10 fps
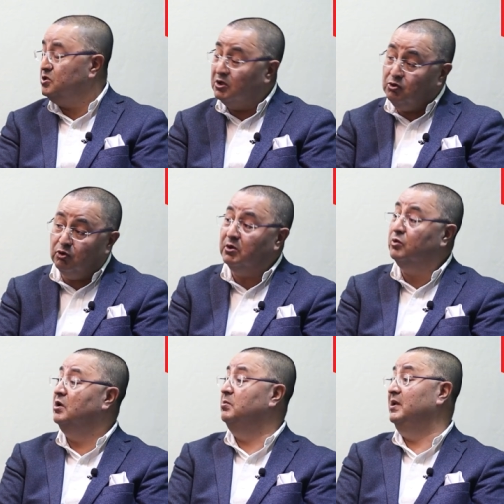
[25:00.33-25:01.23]

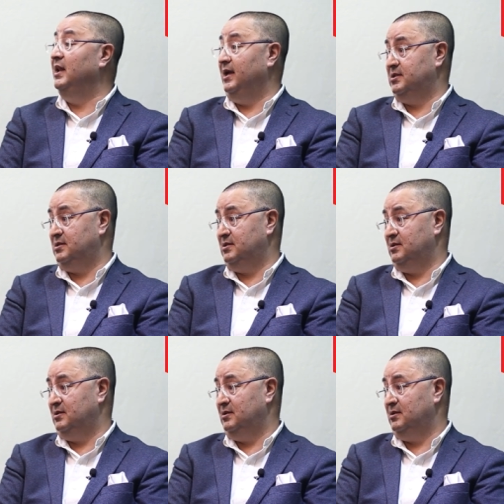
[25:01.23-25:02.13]
turnover will be
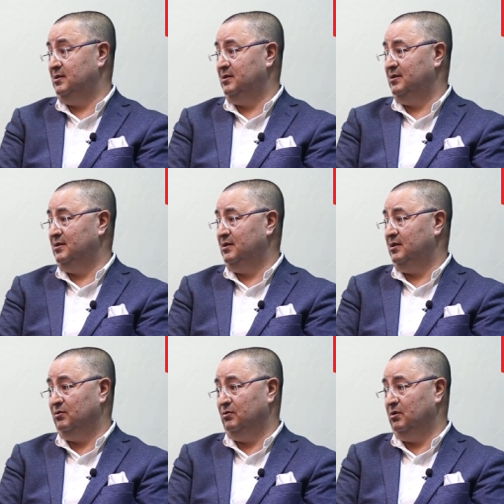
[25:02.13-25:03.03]
less. Yeah.
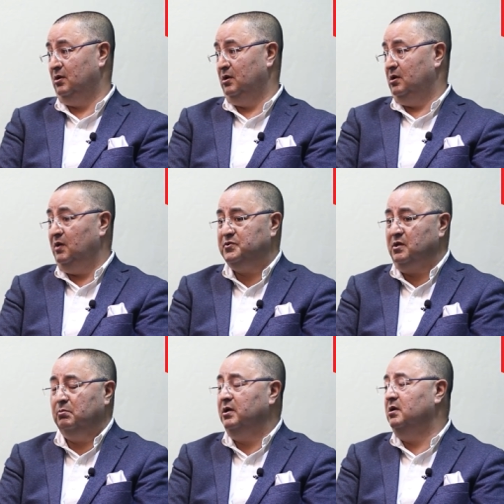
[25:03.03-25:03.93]
You know, if
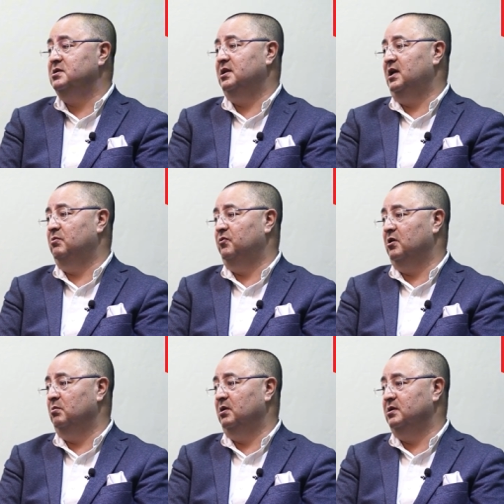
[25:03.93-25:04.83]
somebody doesn't have a
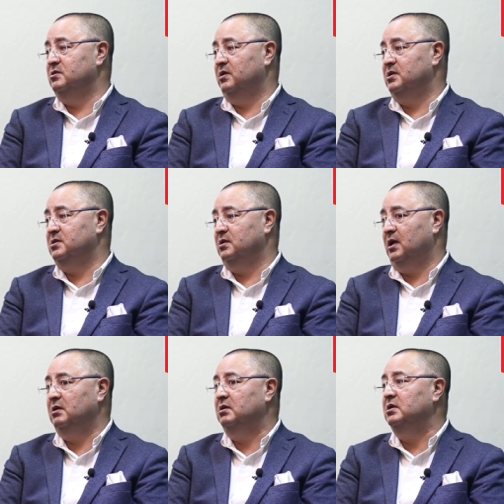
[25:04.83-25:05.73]
formal
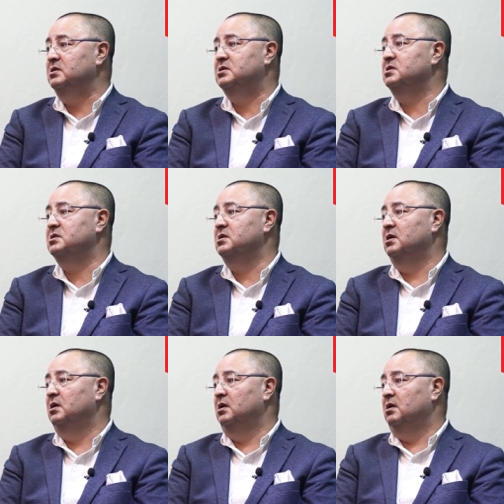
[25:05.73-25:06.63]
education and he
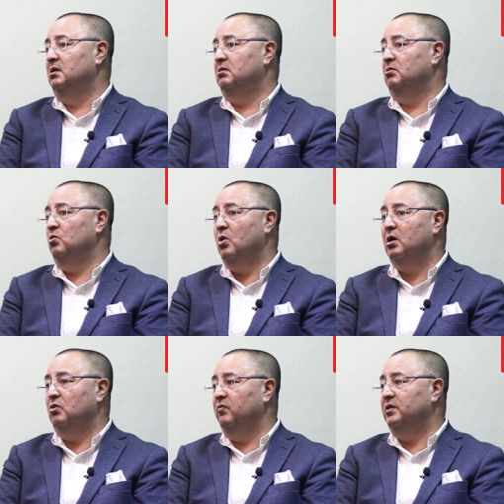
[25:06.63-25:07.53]
just
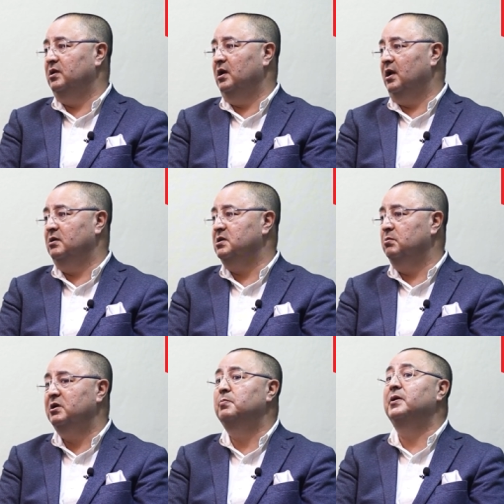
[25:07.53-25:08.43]
work over there and
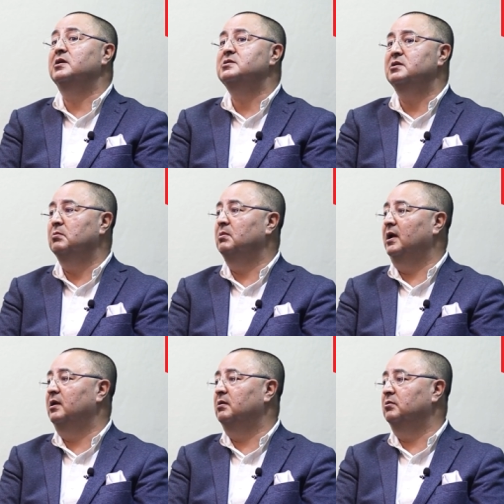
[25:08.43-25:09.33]
somebody pays him
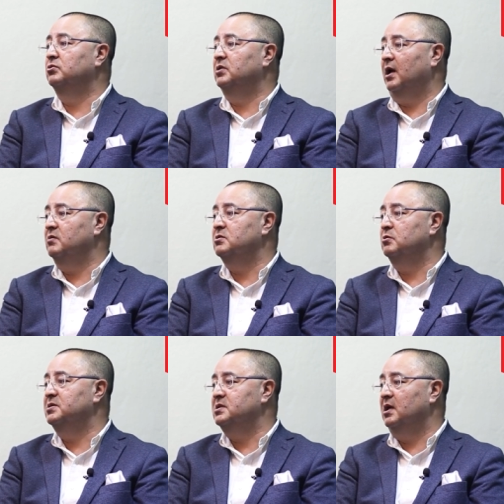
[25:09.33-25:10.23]
like
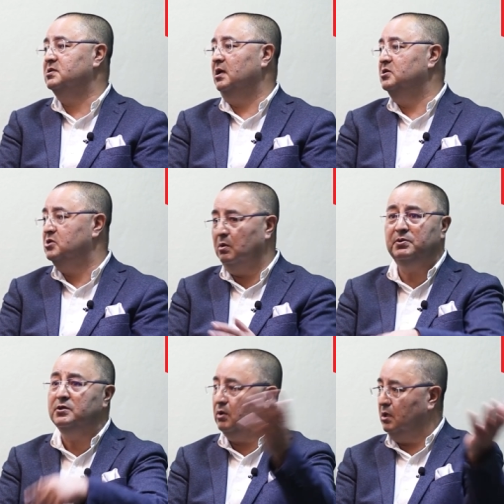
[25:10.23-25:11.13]
2000 rupees extra, he
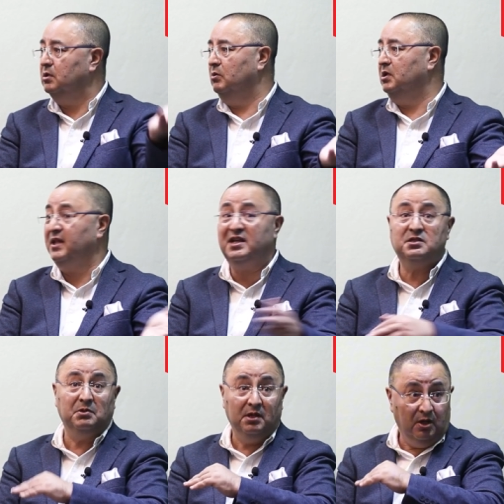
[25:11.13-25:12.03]
jump into another hotel.
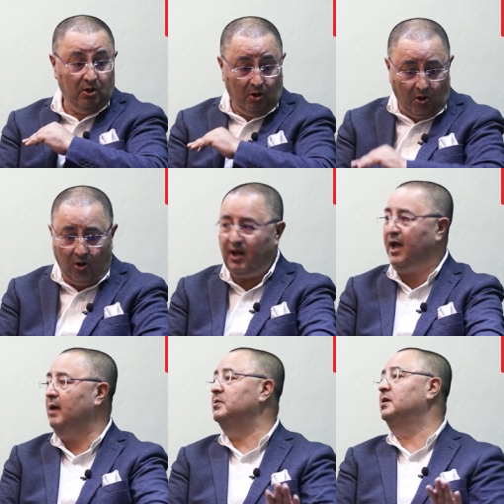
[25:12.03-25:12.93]
That's all
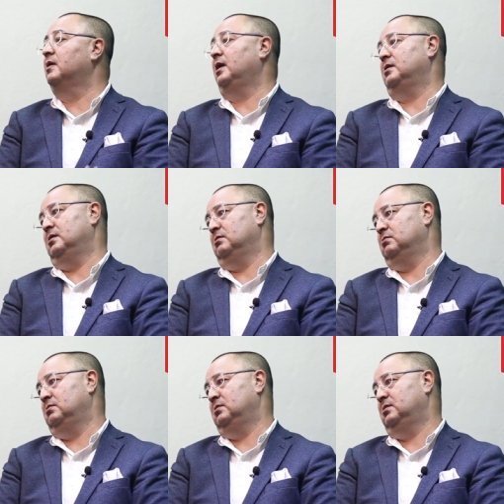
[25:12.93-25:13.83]
happening right now.